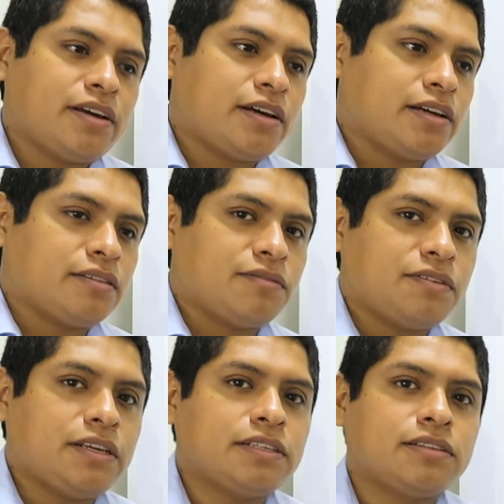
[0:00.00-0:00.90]
and the
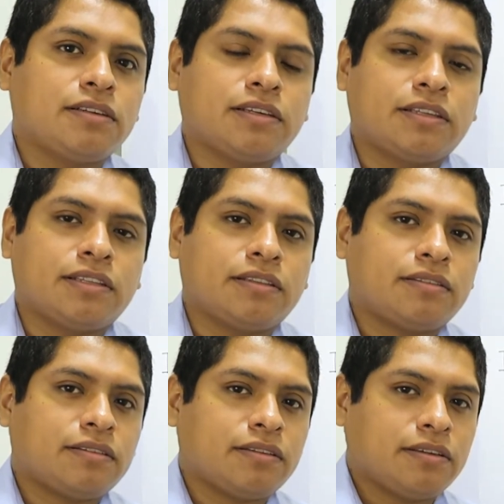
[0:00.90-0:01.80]
fee is
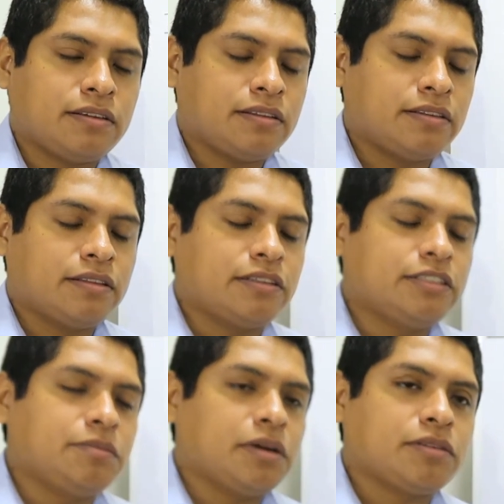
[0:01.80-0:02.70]
in the
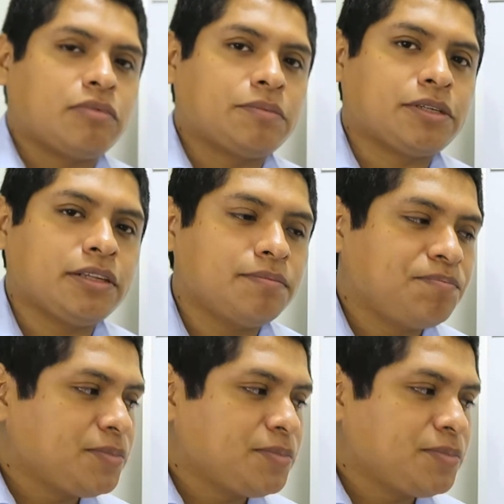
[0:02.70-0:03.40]
GMAT website.